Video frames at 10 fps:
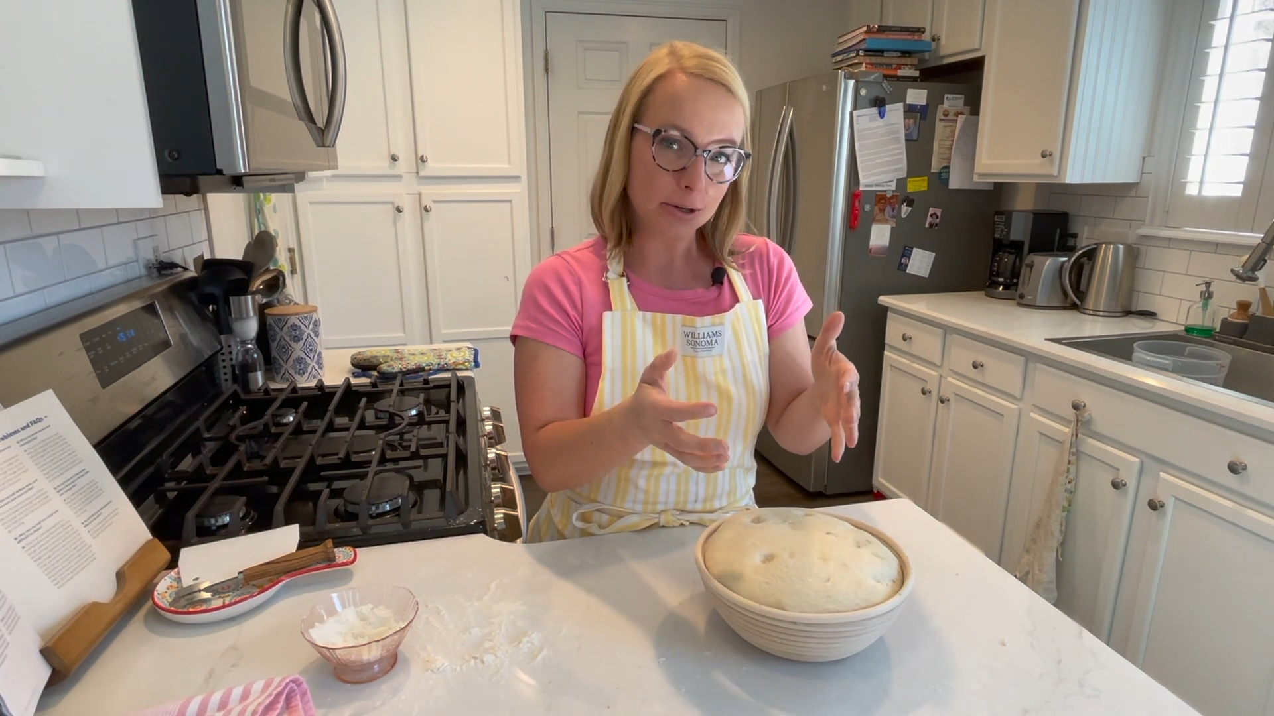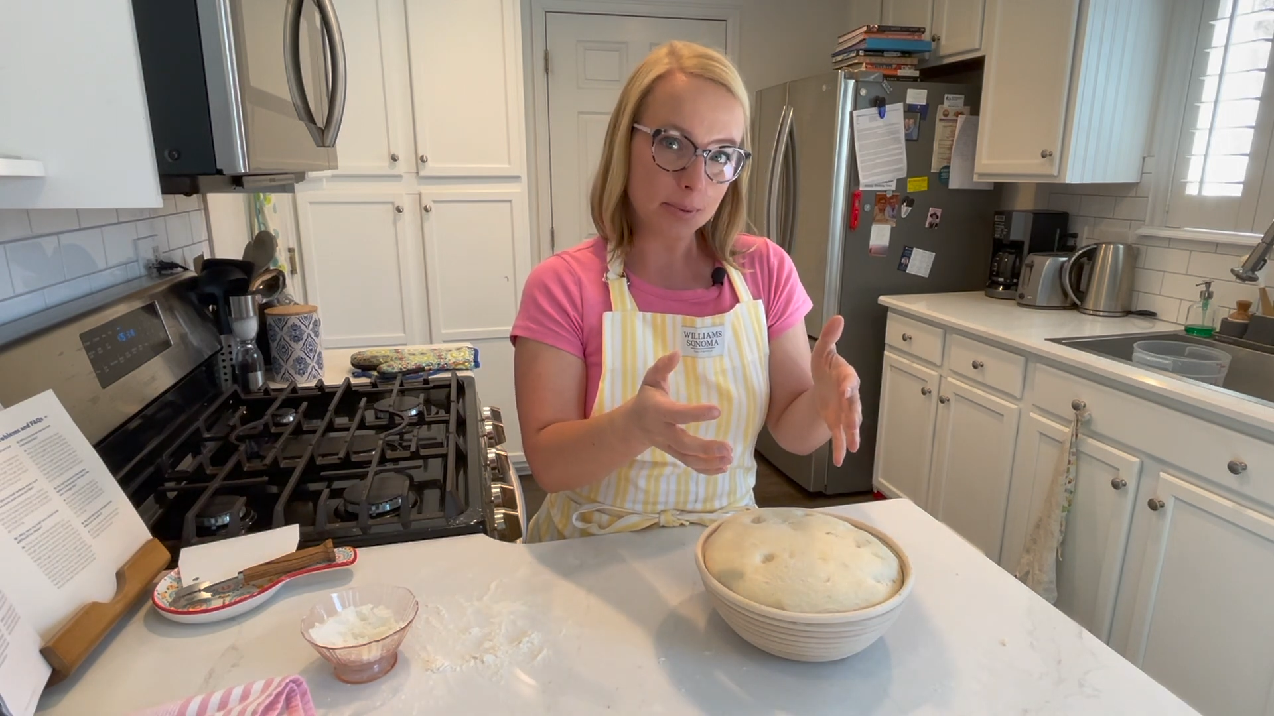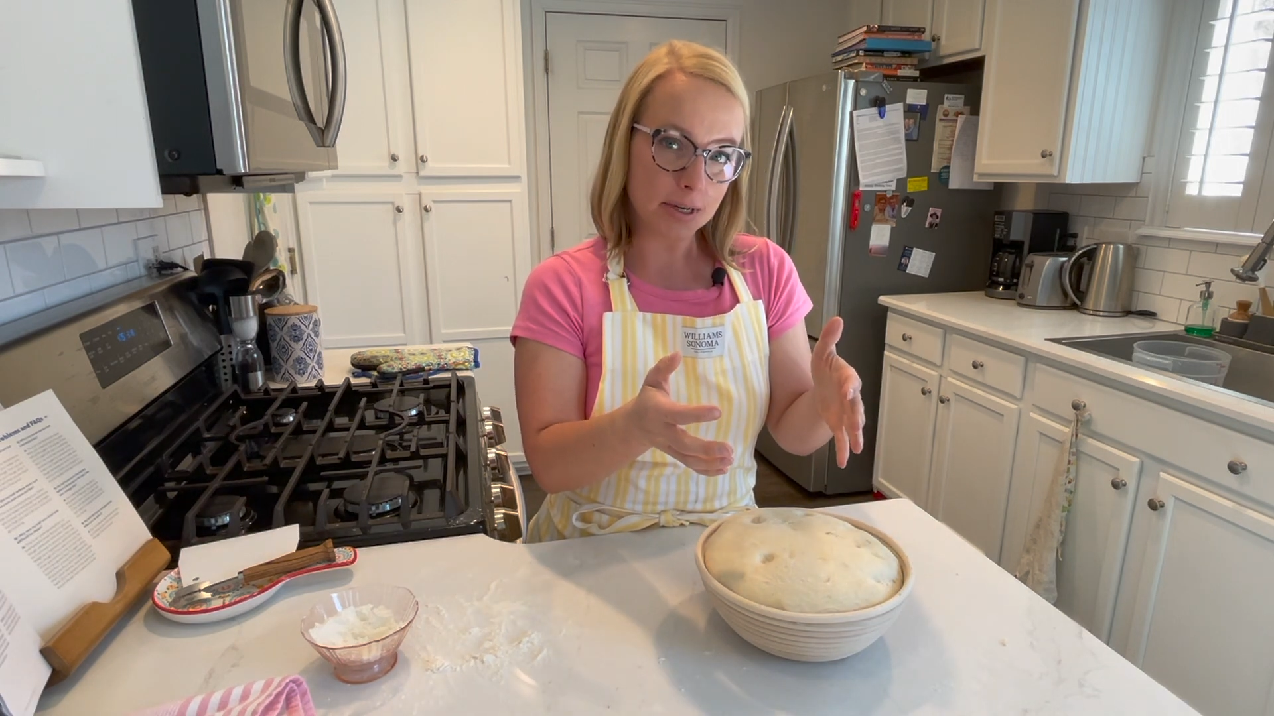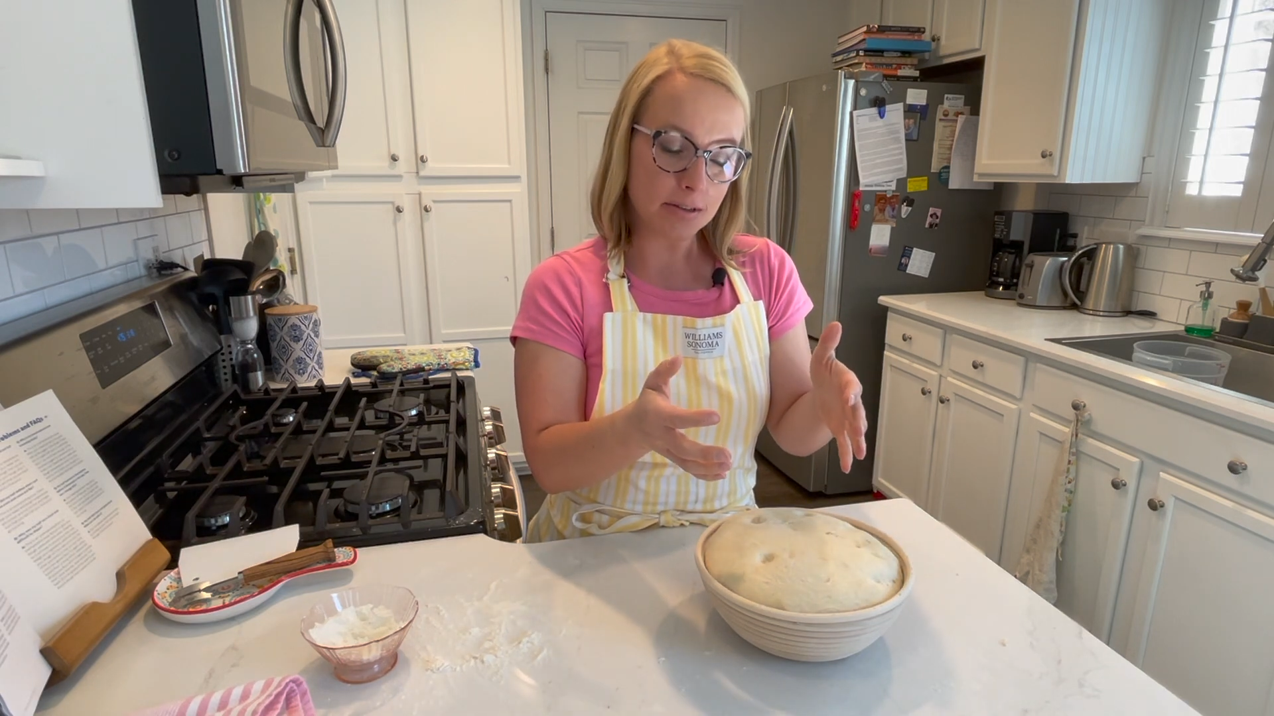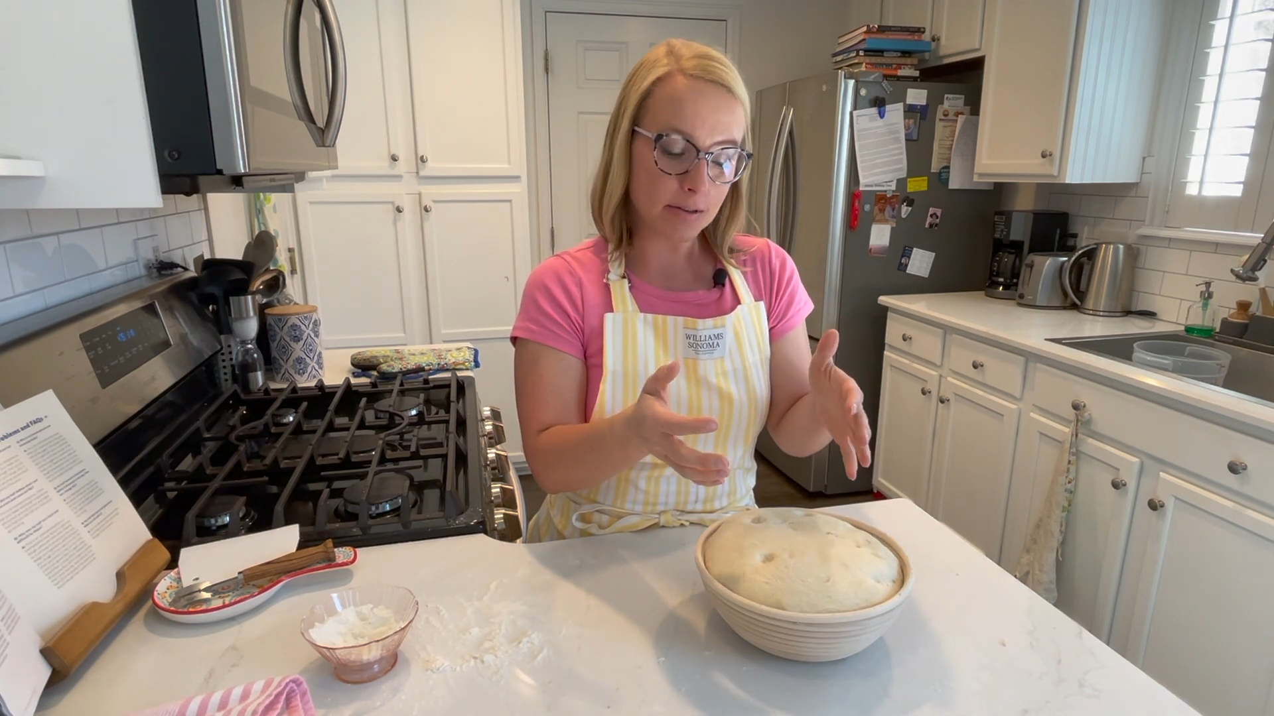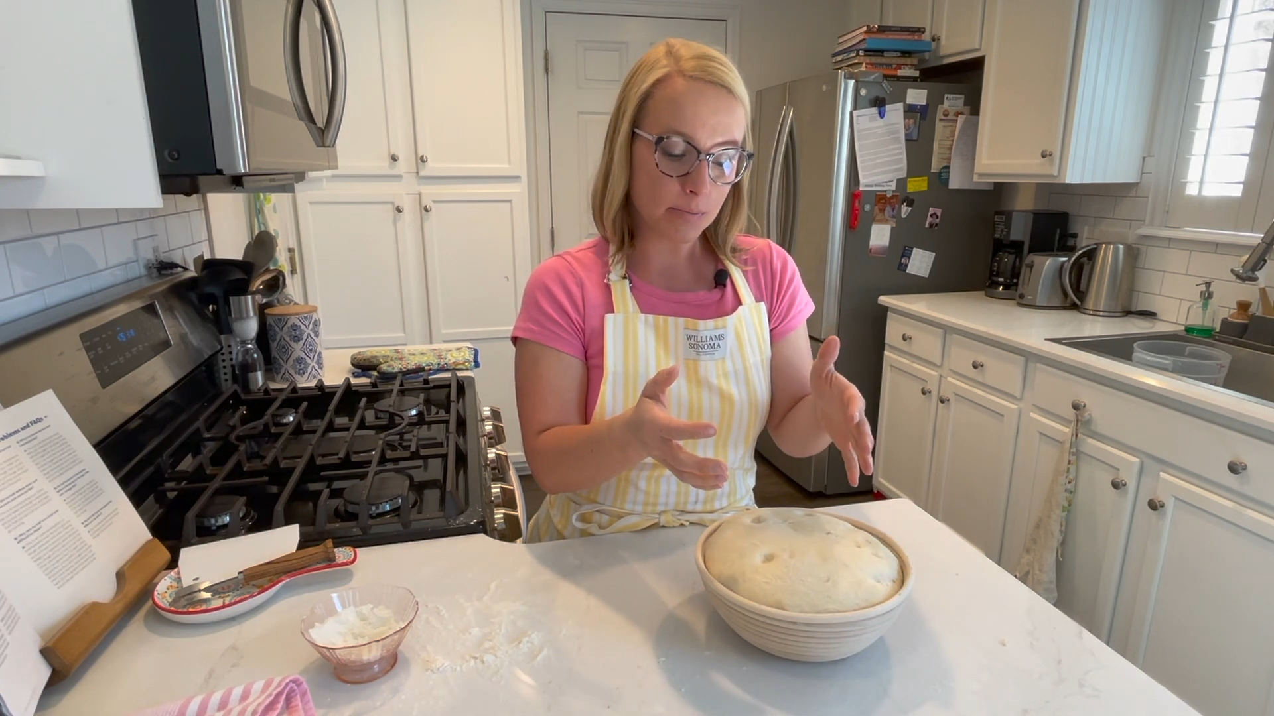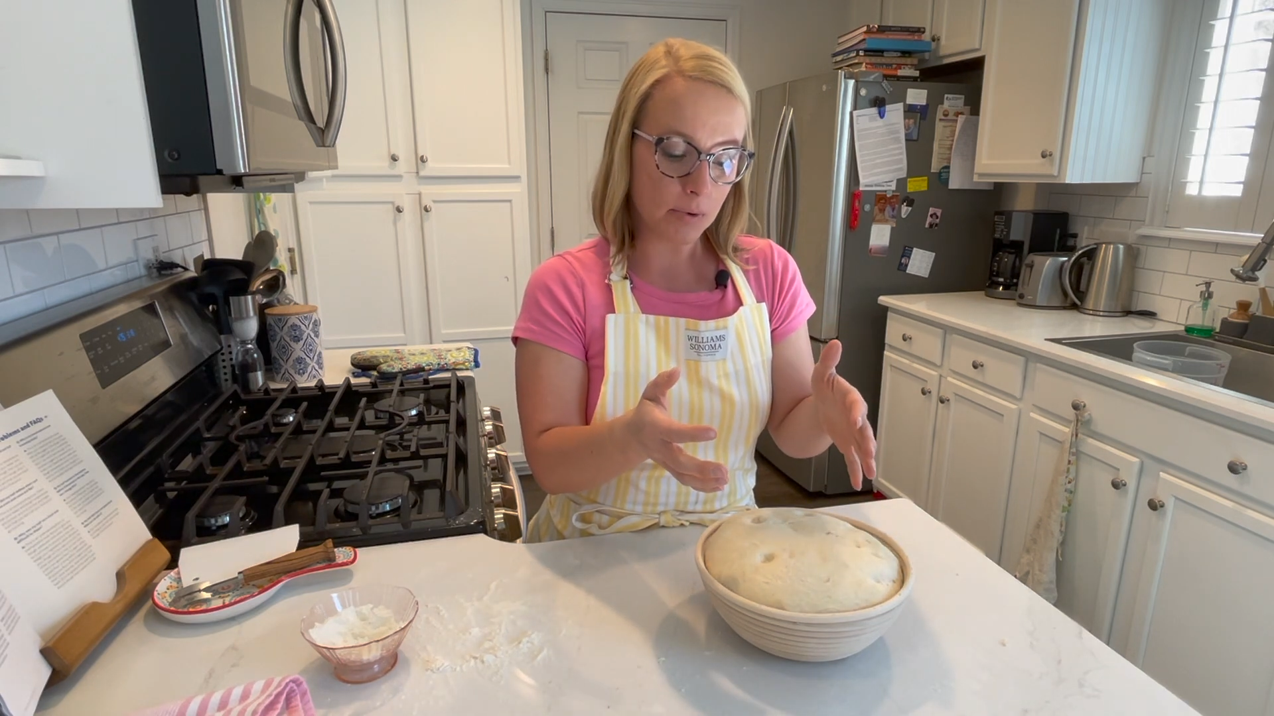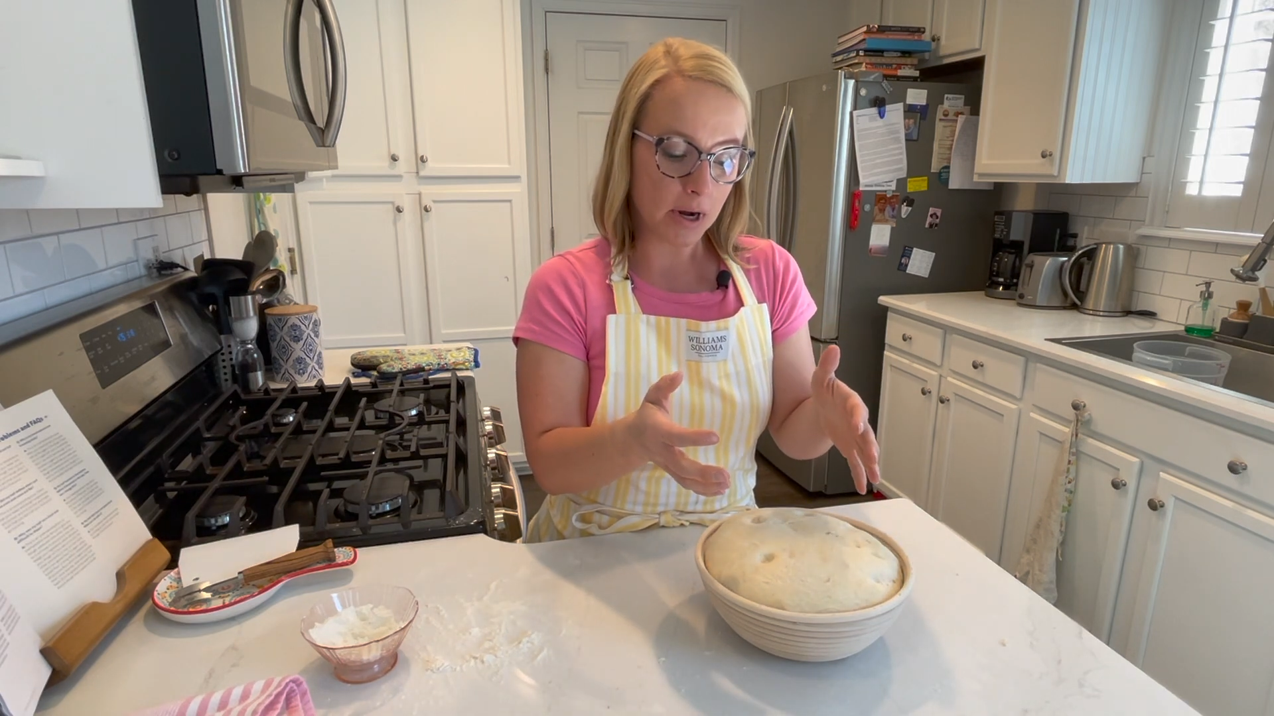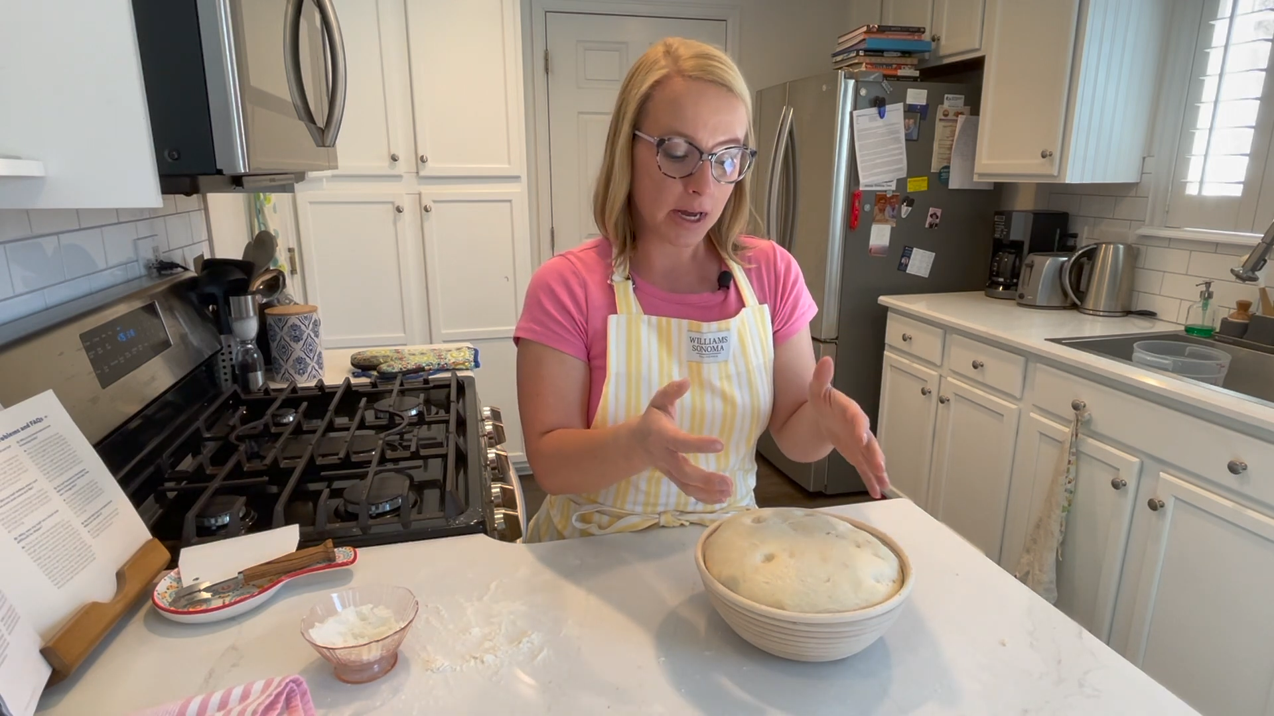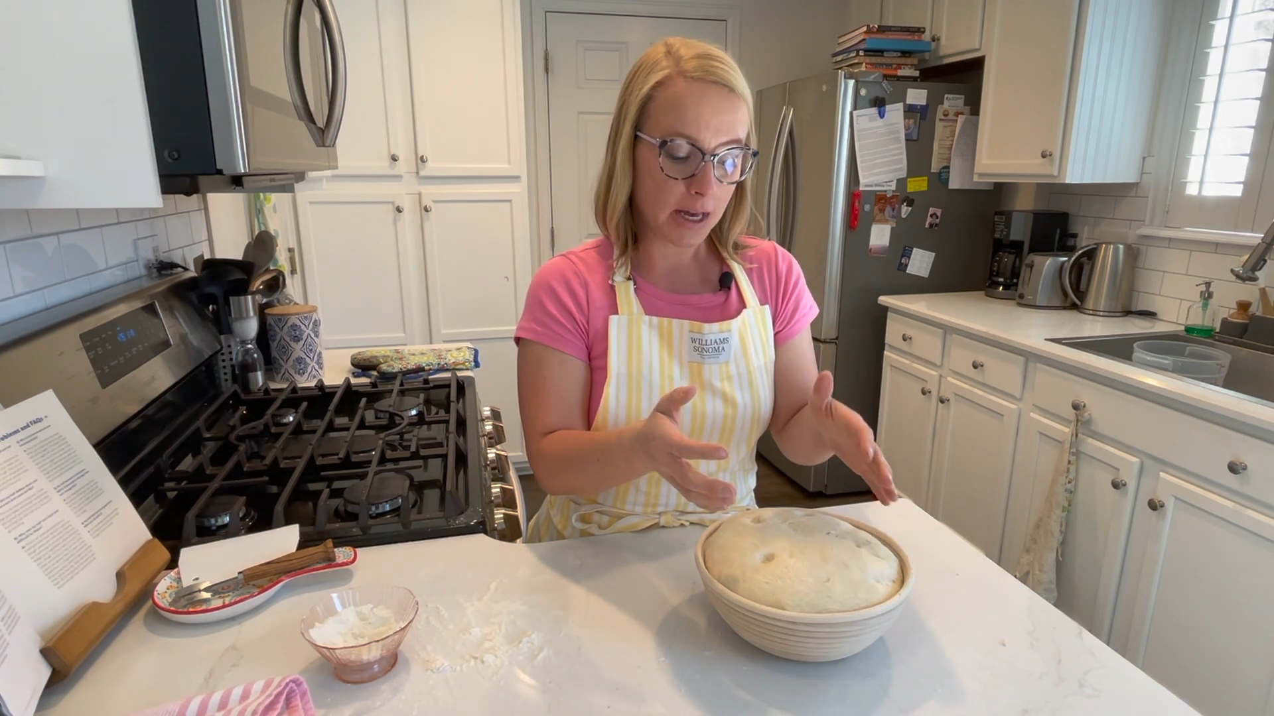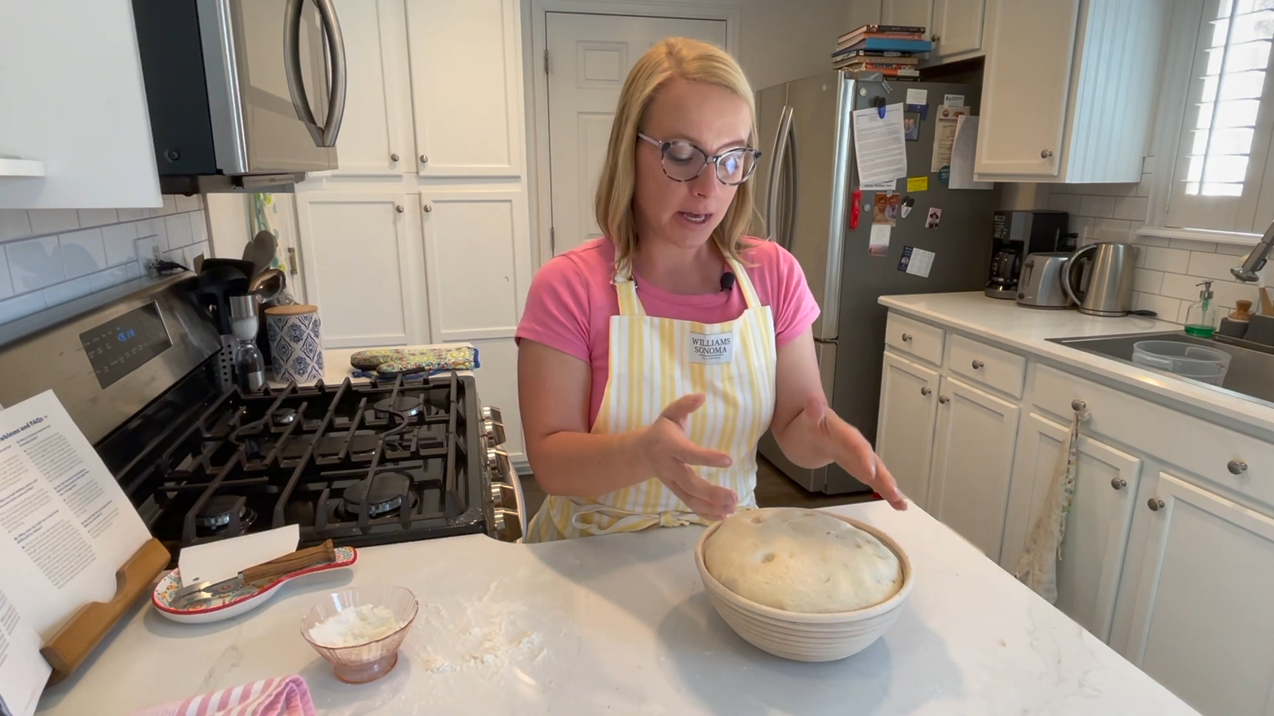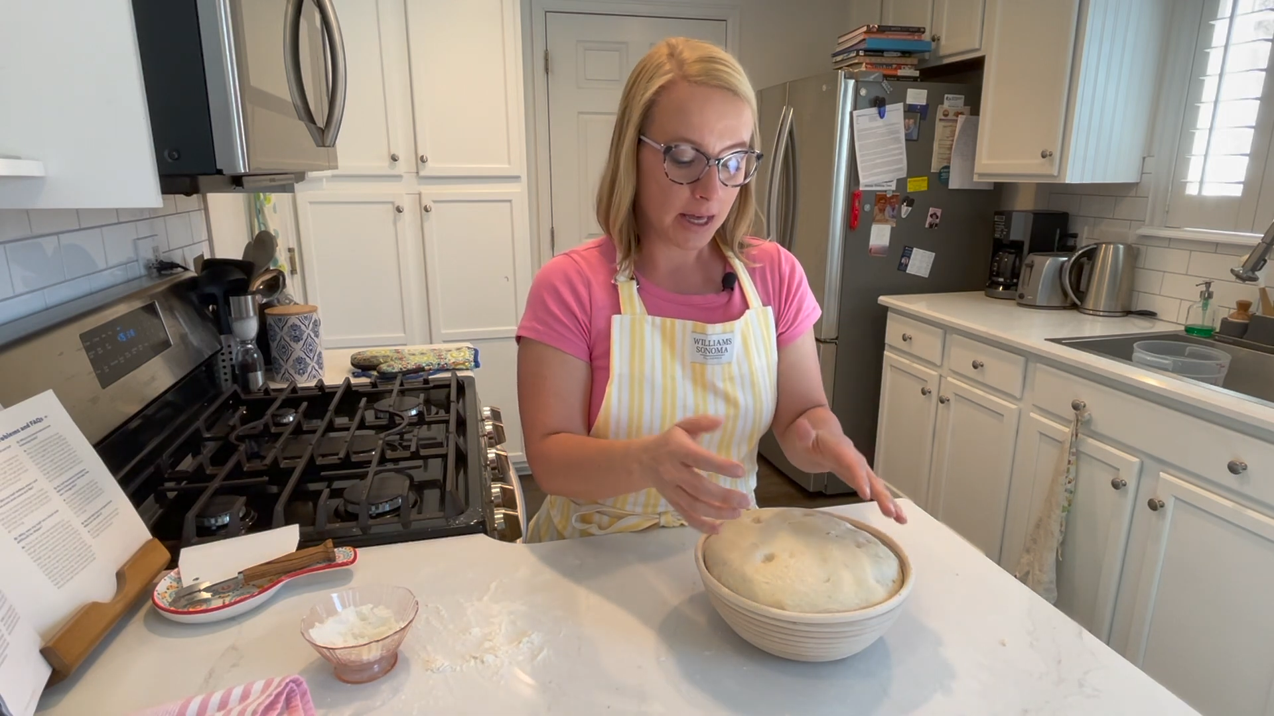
bit of spring,